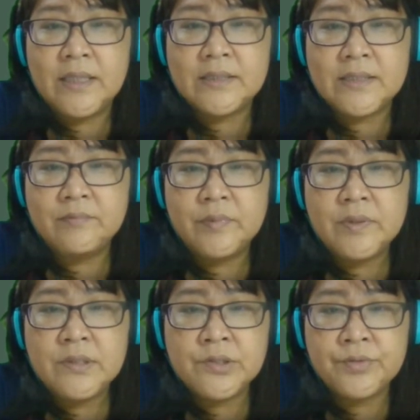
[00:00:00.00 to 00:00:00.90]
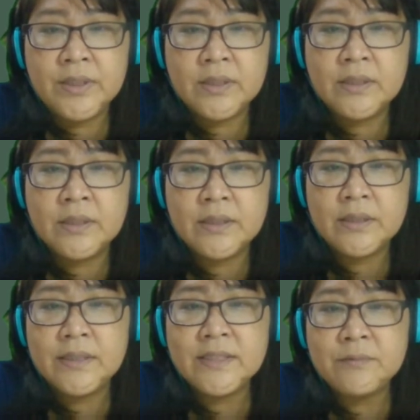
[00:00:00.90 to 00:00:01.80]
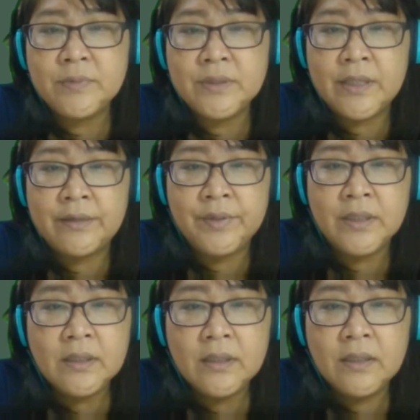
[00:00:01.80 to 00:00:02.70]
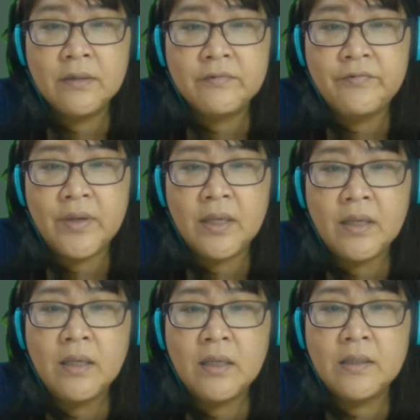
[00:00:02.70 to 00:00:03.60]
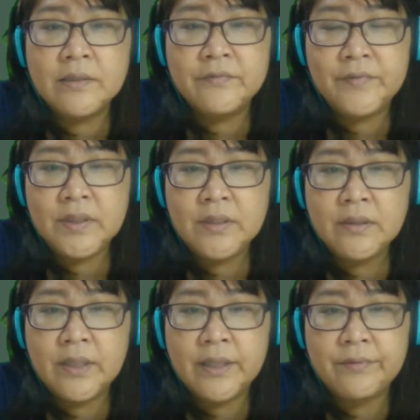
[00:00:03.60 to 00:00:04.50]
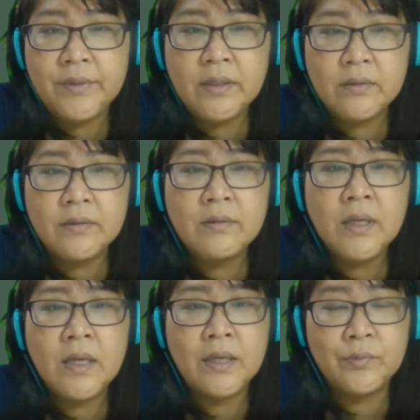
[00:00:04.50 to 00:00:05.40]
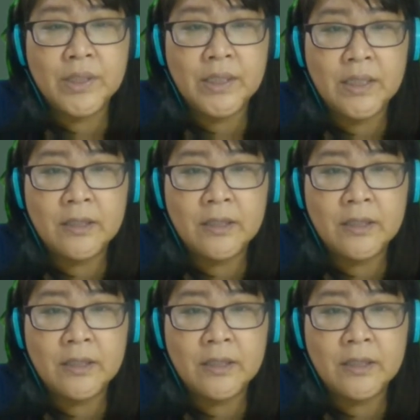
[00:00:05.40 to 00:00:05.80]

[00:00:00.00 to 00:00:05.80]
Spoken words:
Example, strict, a disciplinarian, fair, loving, caring, or hardworking.